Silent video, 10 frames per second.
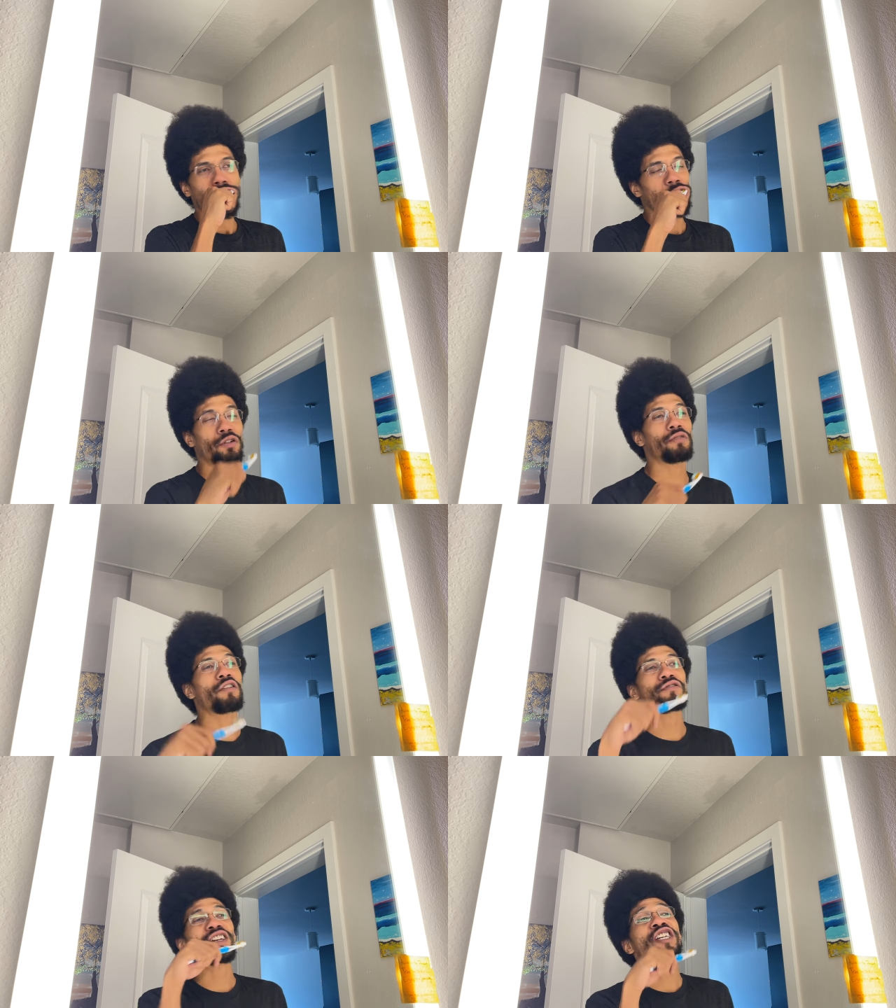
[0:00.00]
One
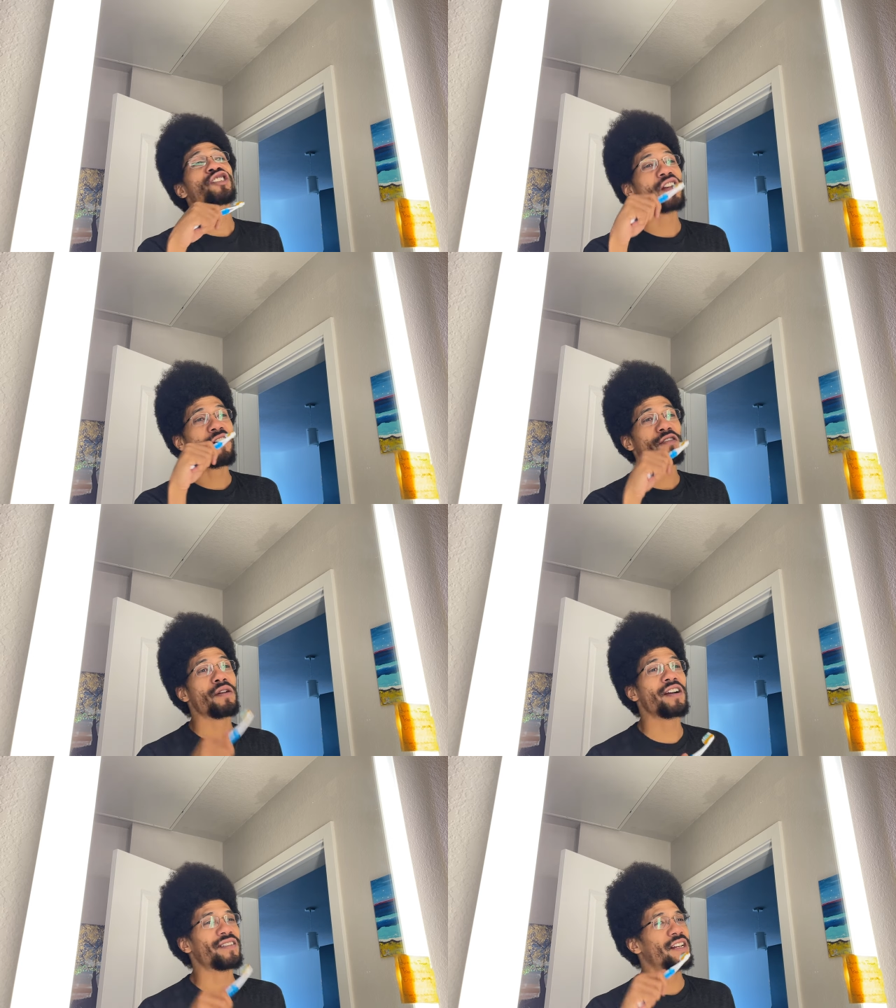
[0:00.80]
rotation
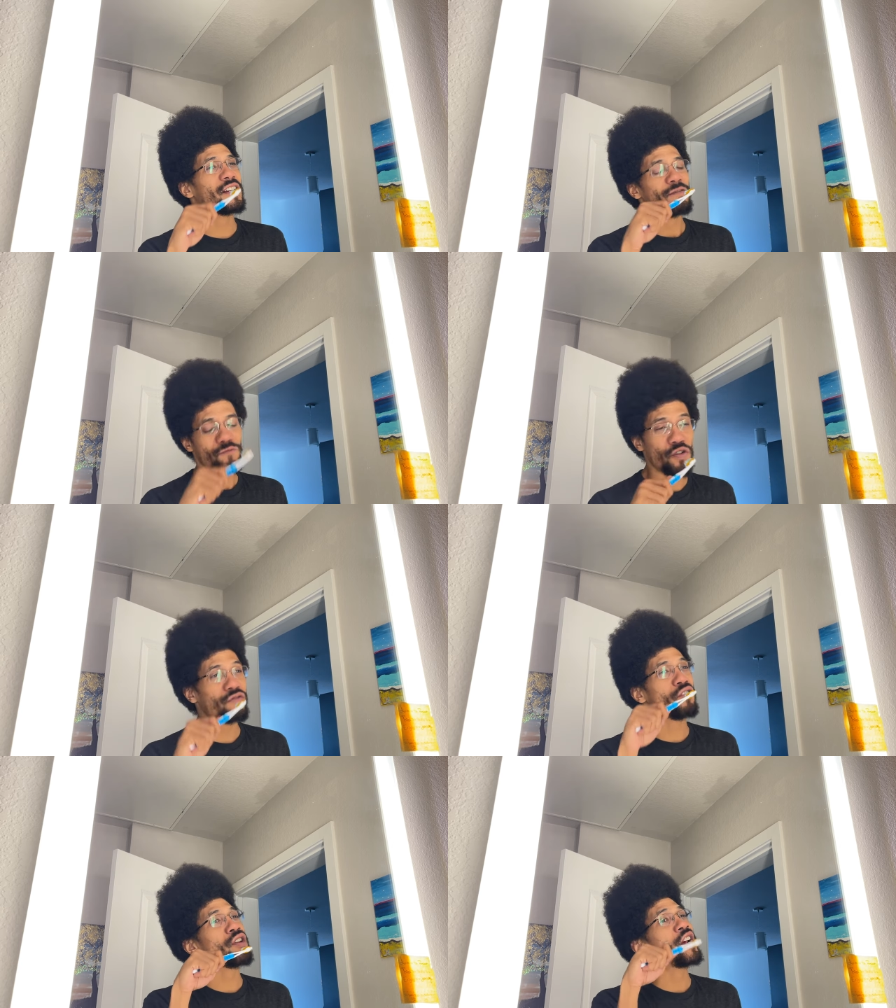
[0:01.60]
everywhere and then one
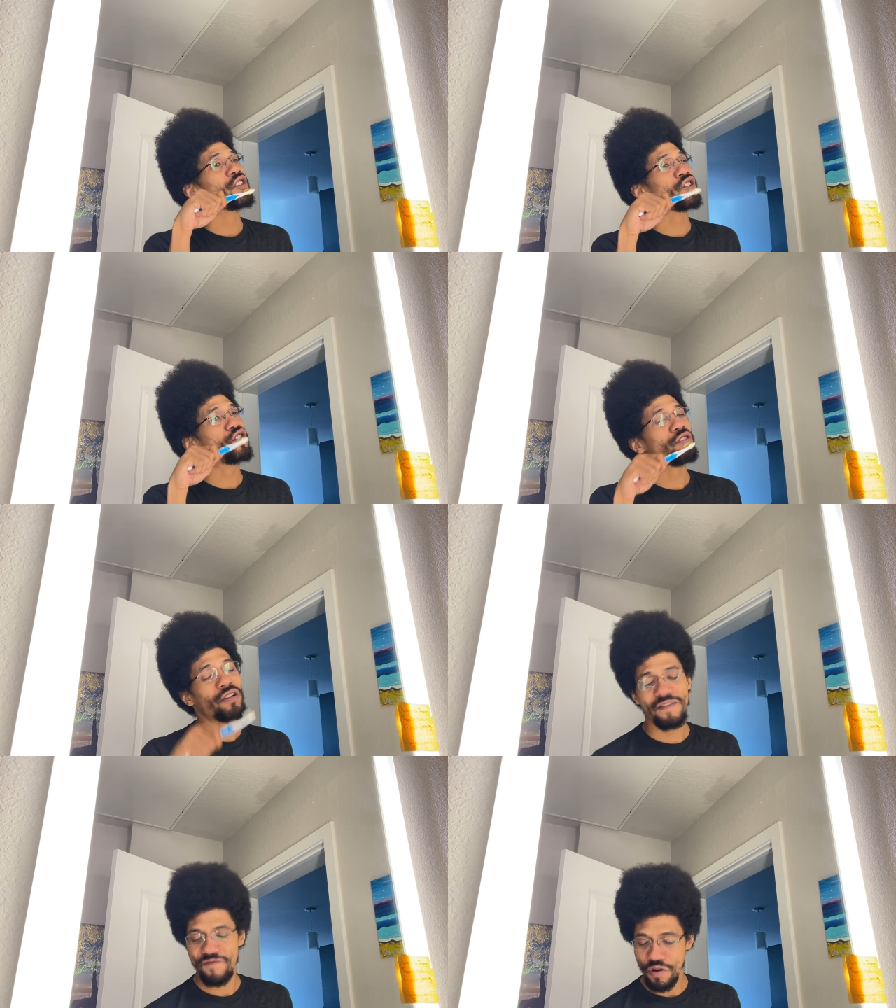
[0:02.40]
rotation
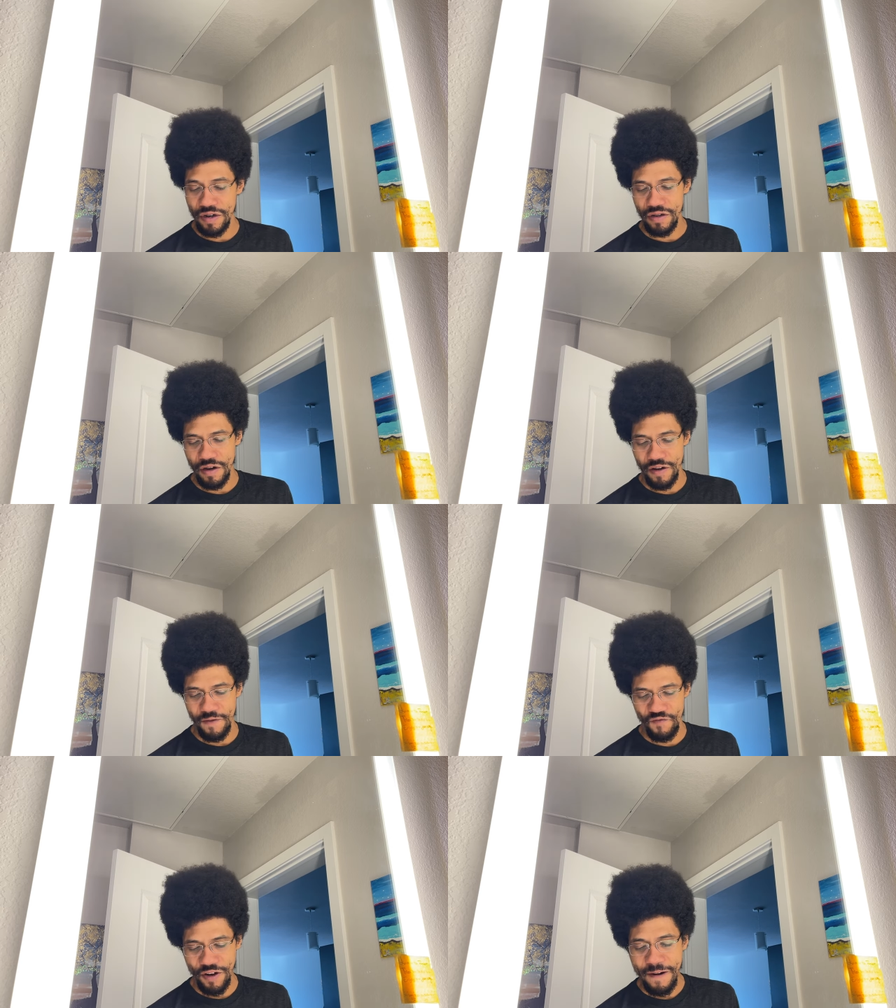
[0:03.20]
strictly focused on the
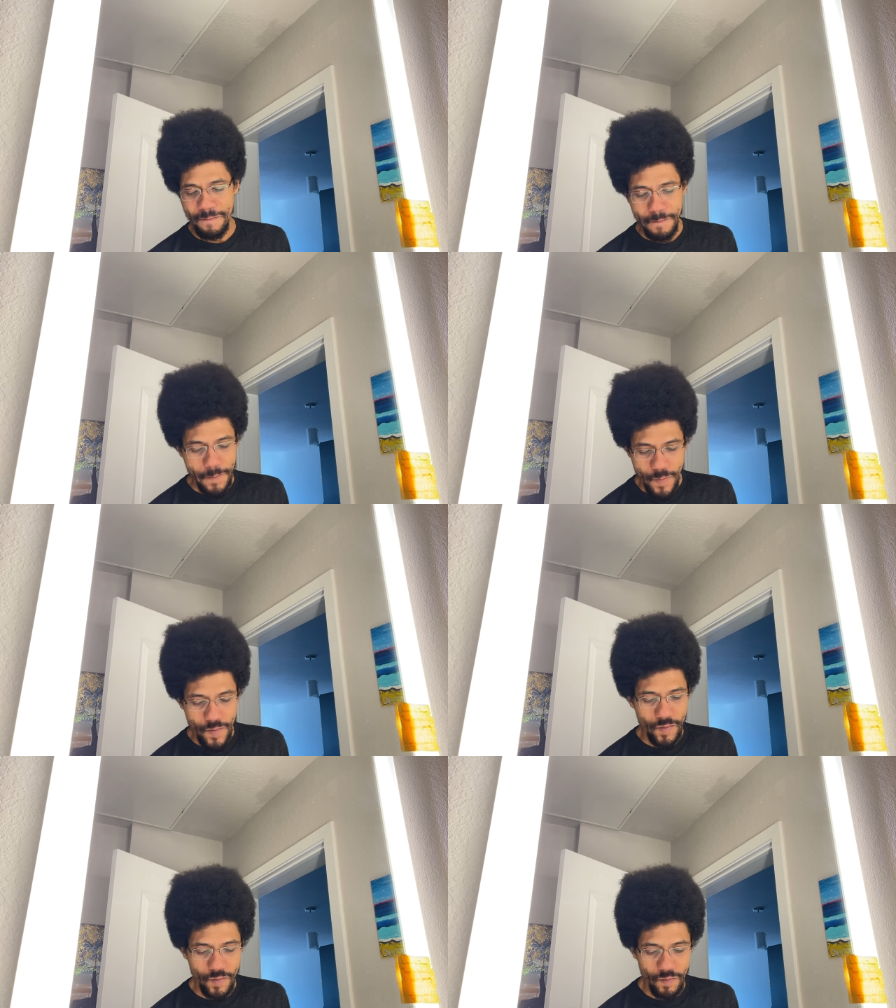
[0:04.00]
prep.
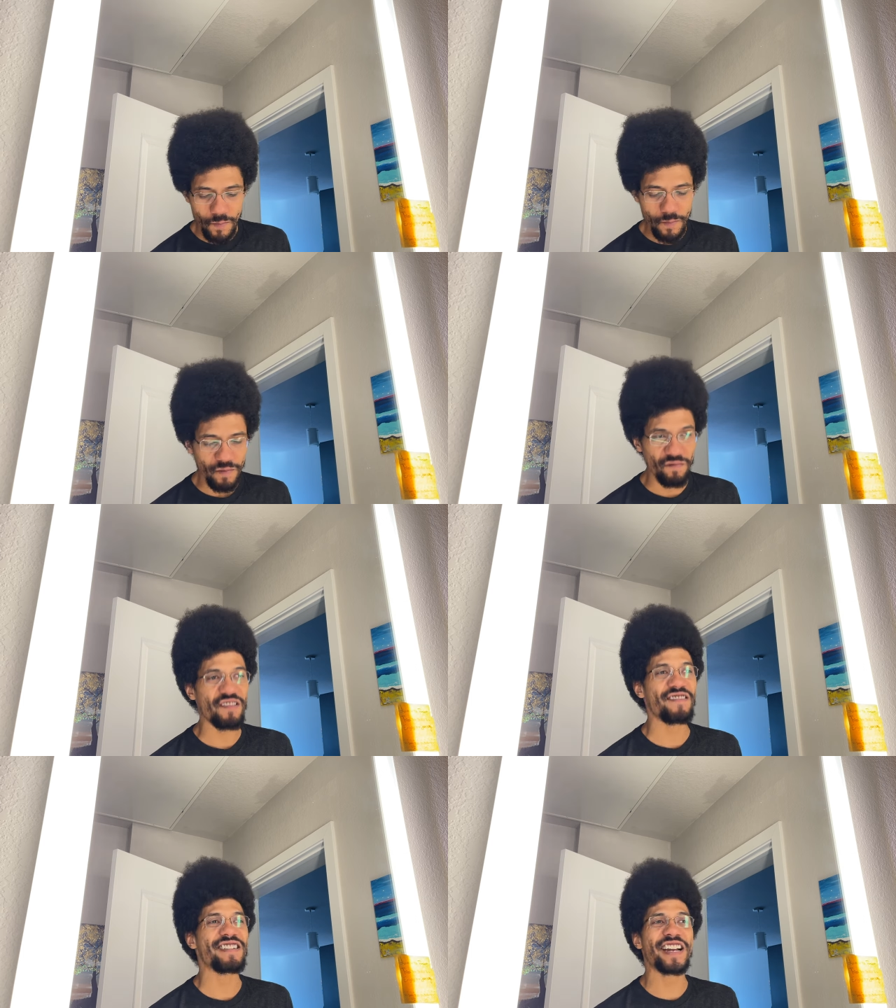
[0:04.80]

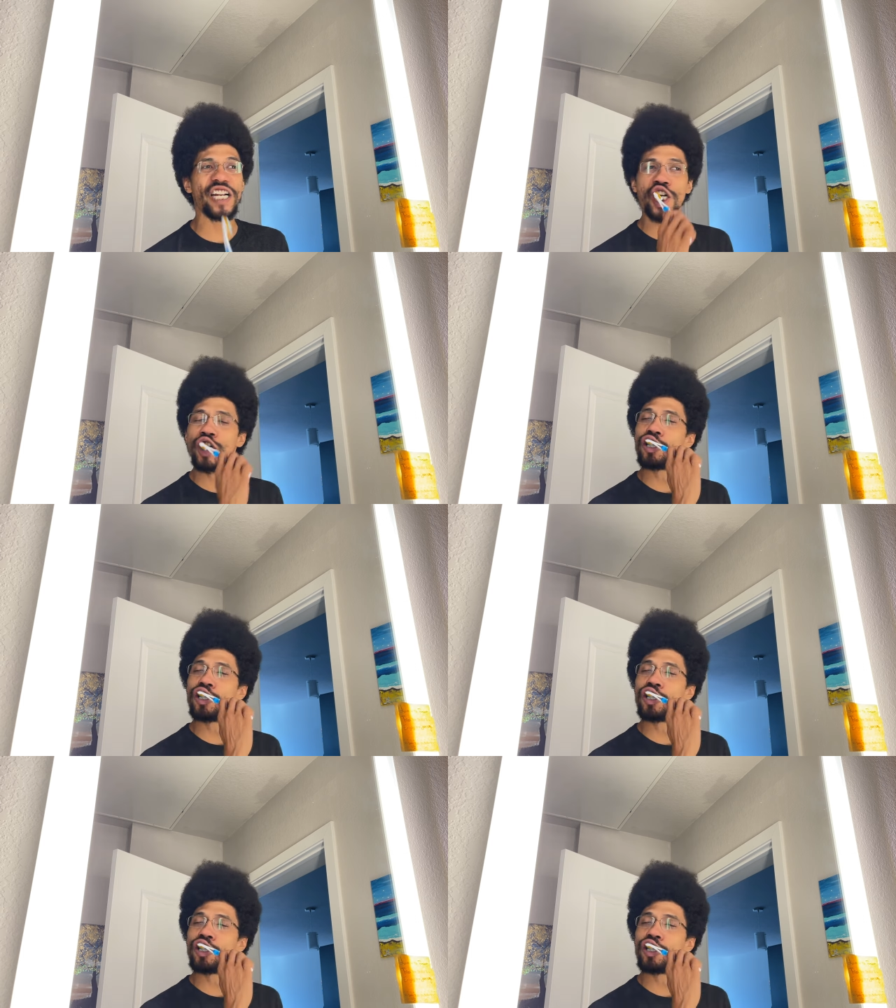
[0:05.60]
Then